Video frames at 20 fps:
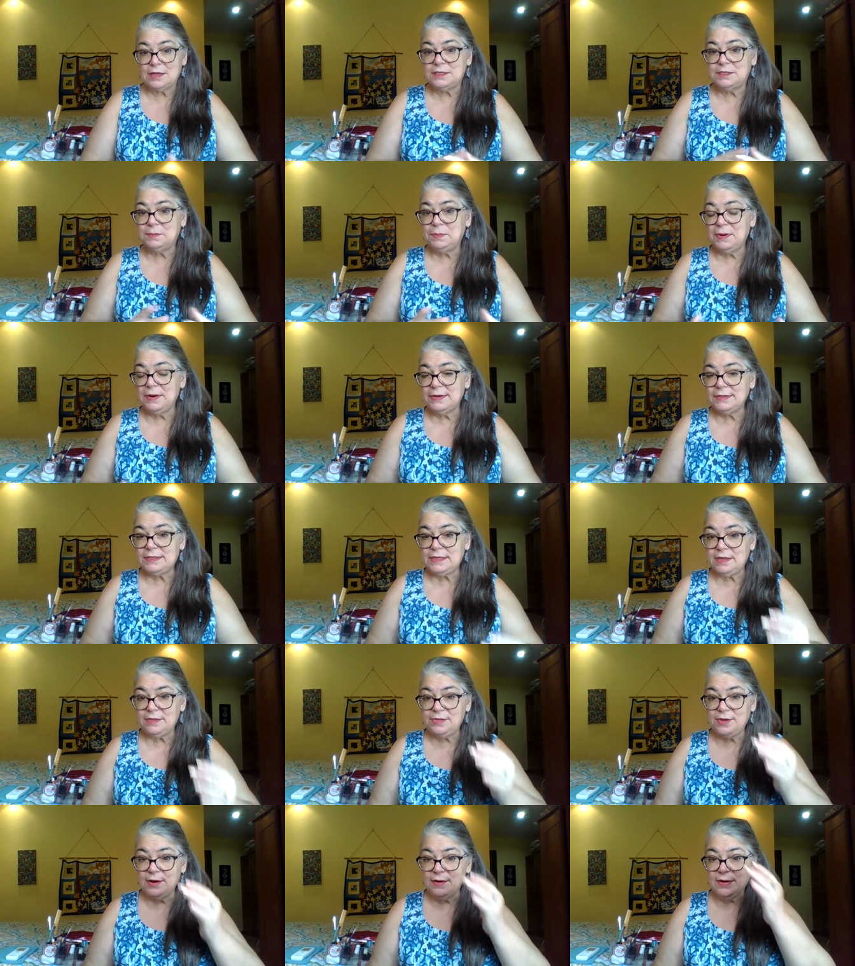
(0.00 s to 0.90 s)

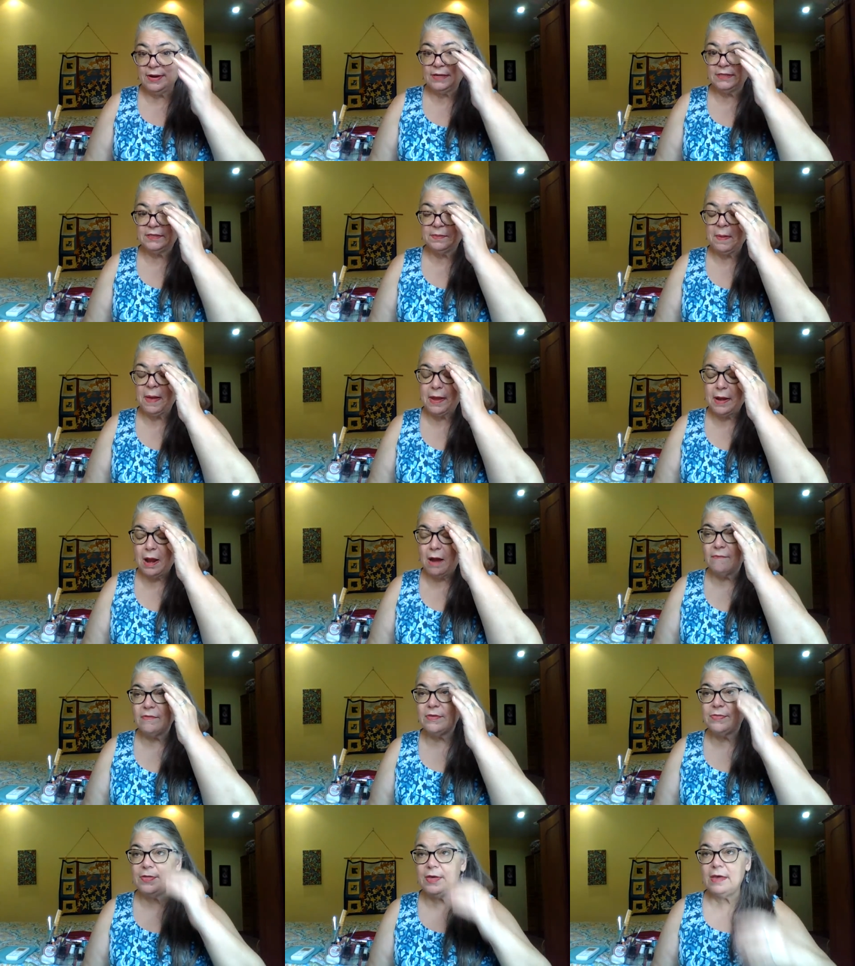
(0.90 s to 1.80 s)
conspiracy theories about
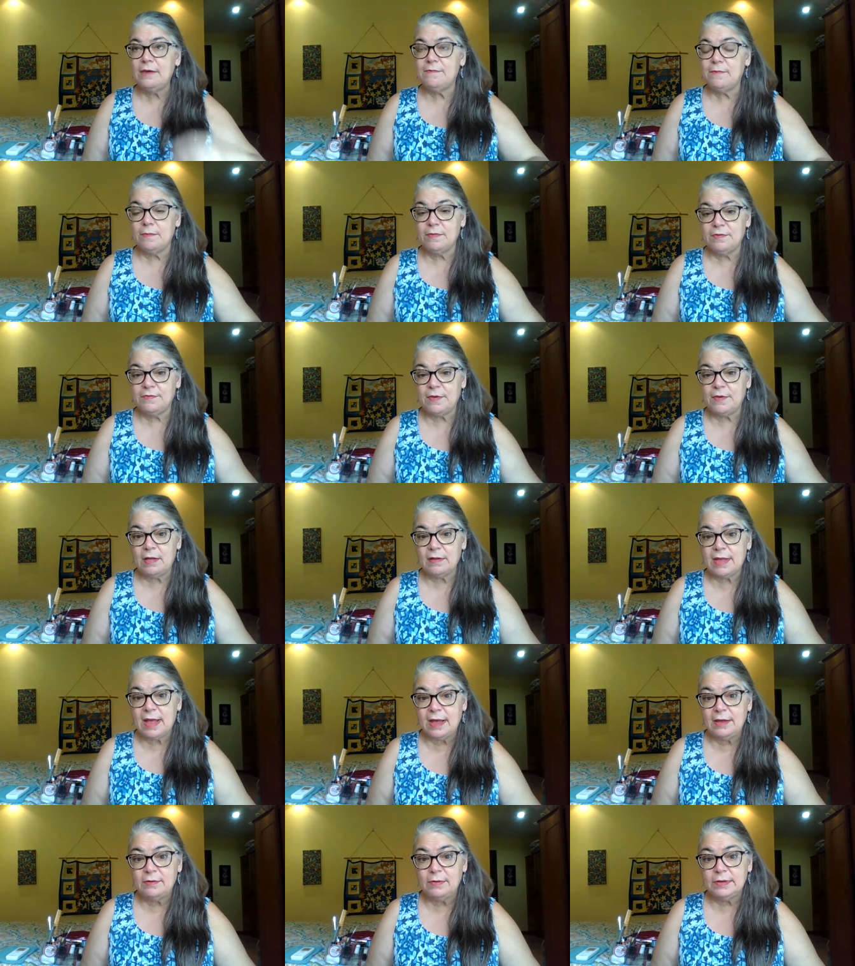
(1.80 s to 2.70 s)
everything from a
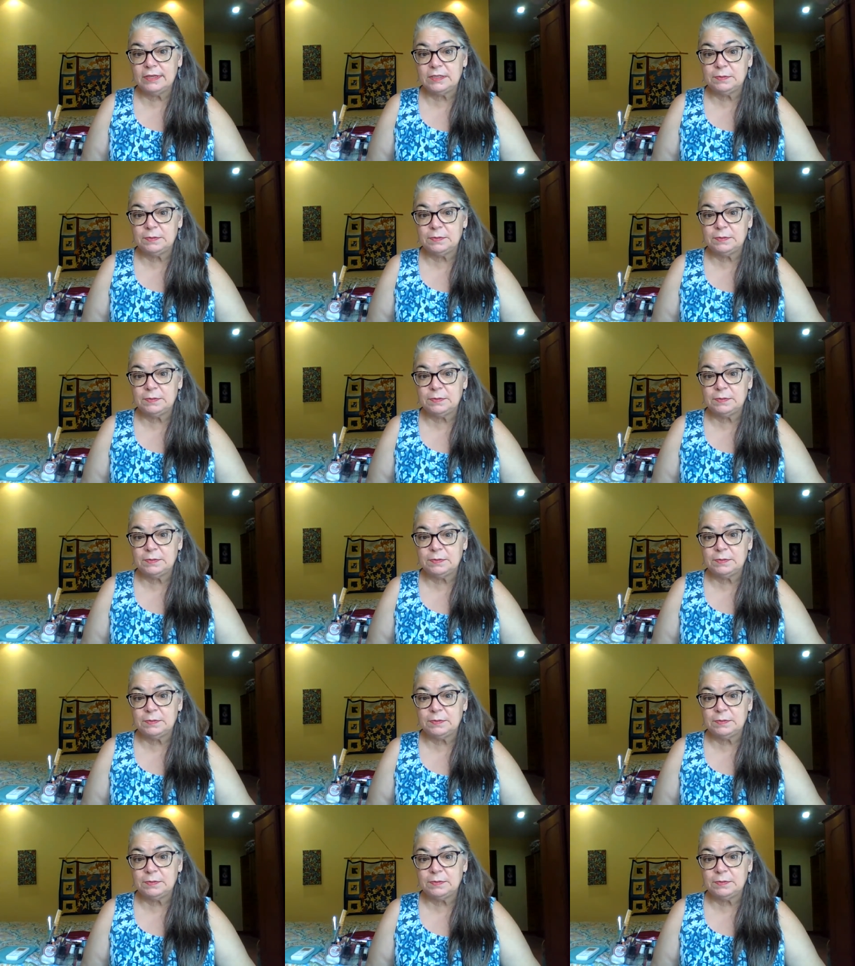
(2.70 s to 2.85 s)
volcano